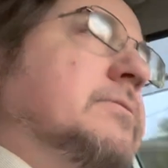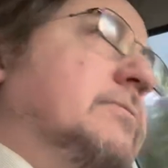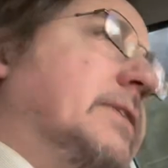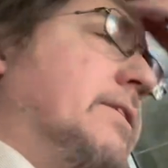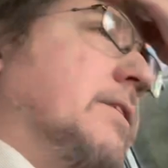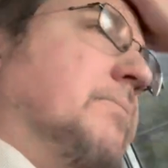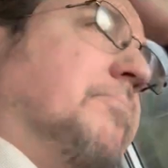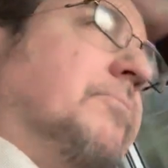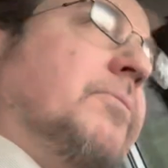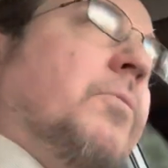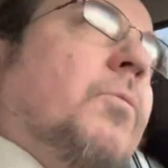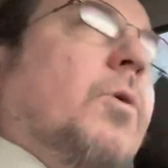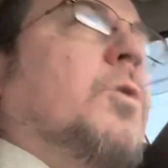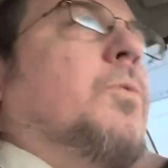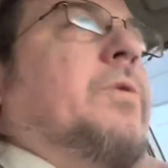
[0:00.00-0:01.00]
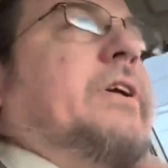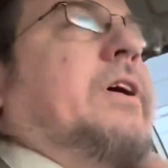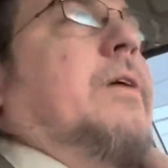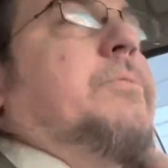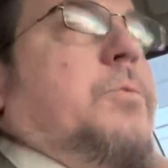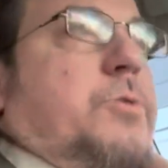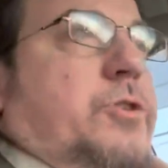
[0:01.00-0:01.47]
that the world would
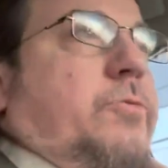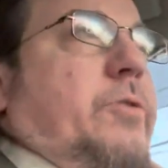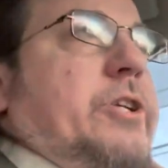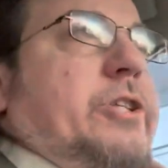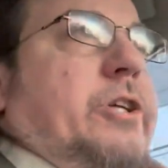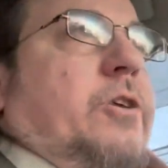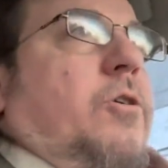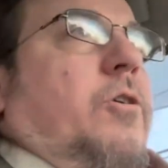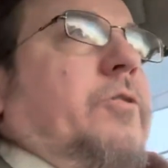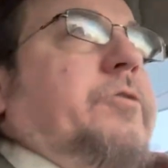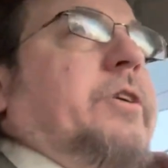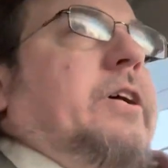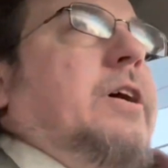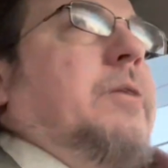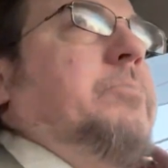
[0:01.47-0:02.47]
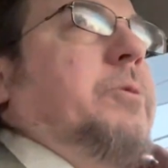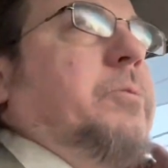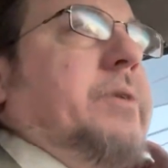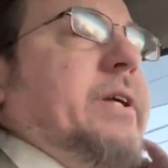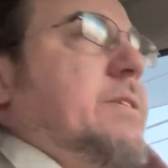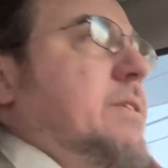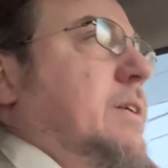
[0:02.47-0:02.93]
come to a screeching halt for a couple of
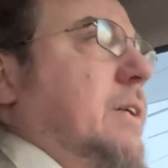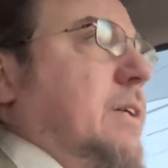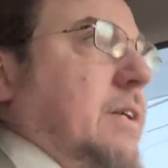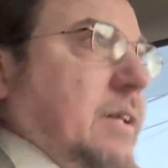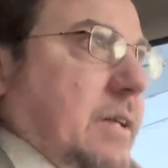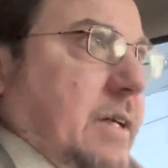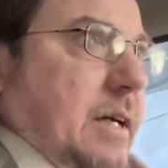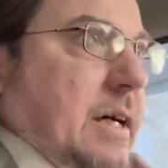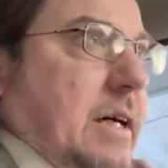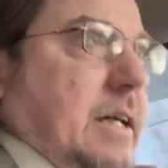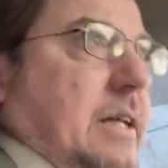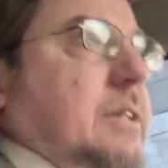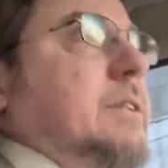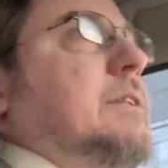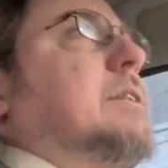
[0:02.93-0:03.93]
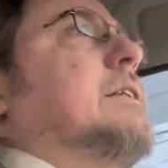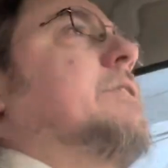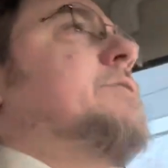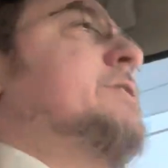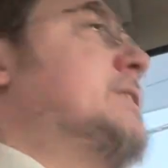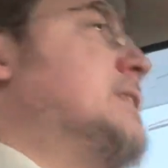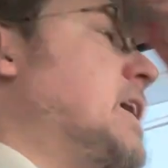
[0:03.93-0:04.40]
weeks? Uh,
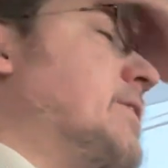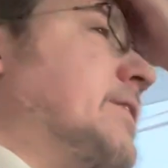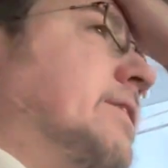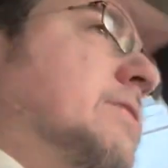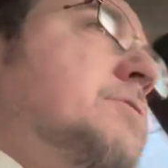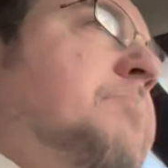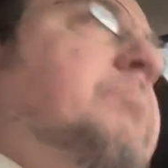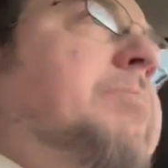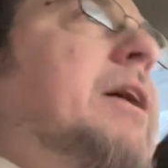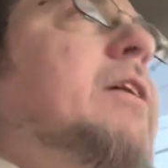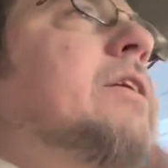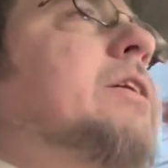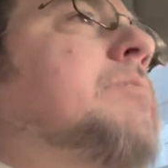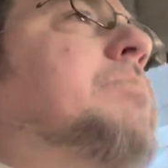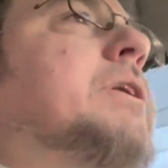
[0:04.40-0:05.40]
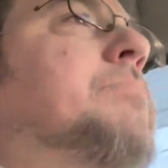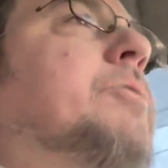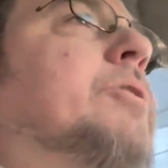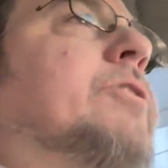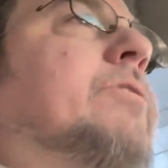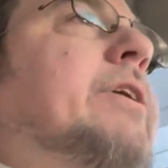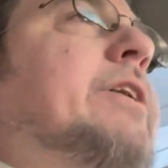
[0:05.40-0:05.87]
there's nothing. It was barely a blip
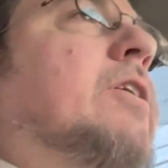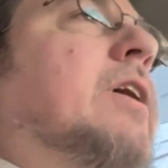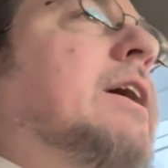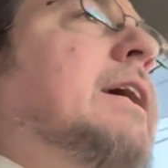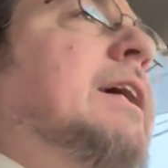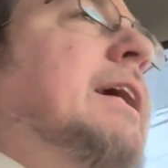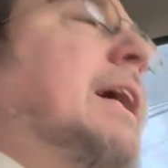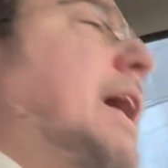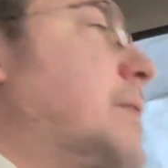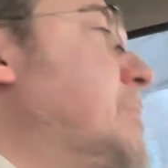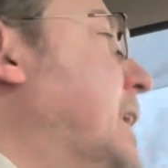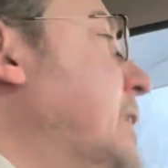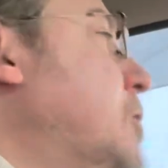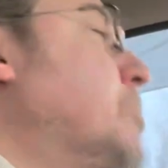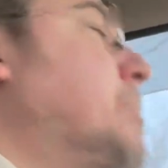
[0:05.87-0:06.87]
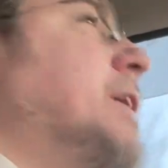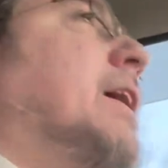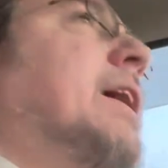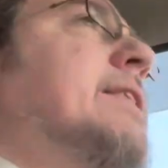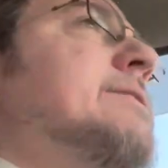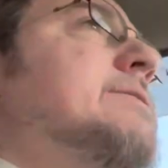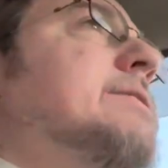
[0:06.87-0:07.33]
on the radar. I mean, I know
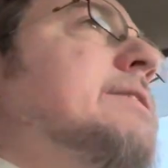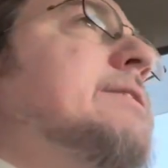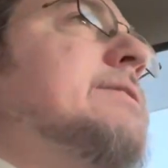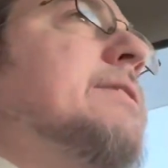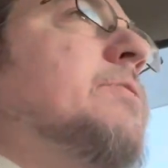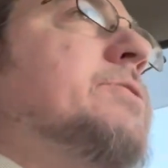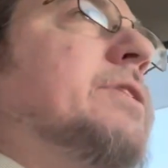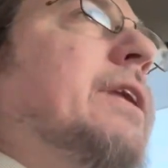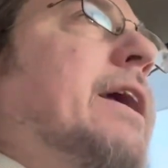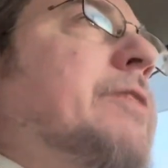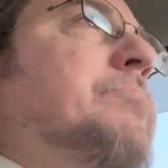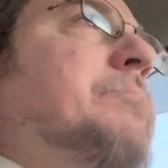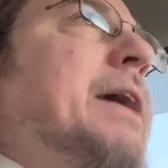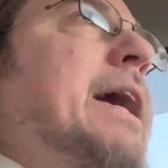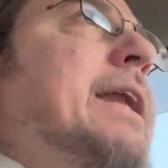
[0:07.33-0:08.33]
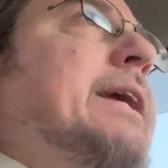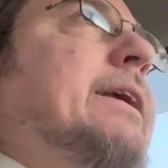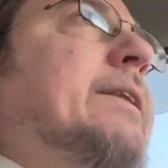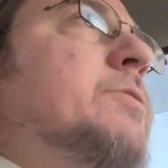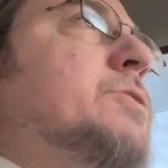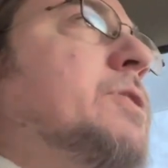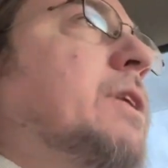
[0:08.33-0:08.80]
behind the scenes there was a lot of panic,
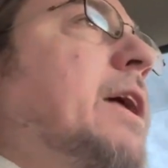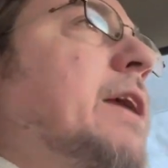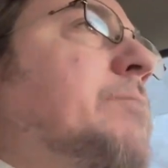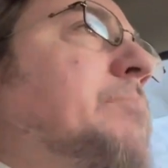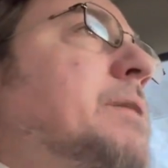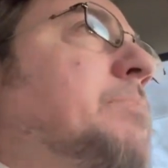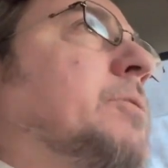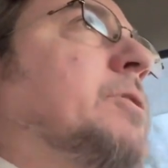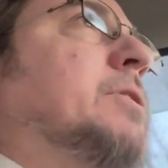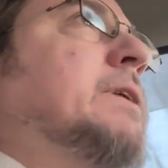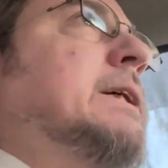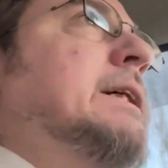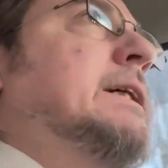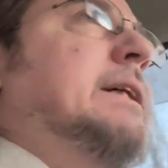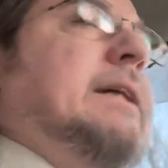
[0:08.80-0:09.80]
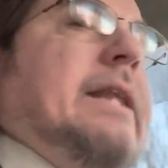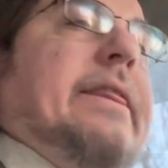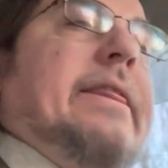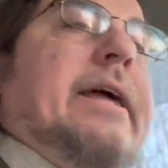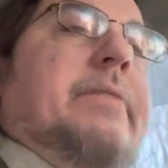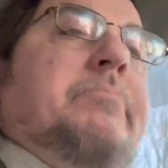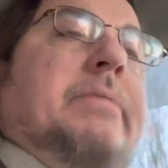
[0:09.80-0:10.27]
and there was a lot of people
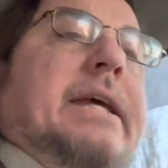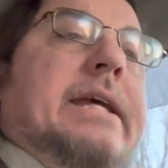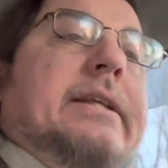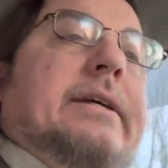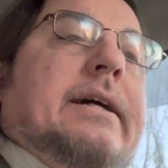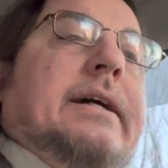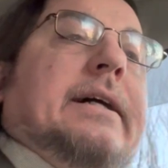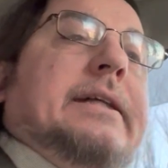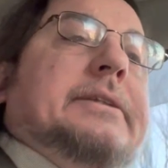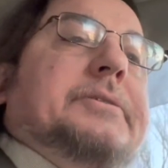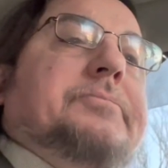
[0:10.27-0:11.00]
that made uh,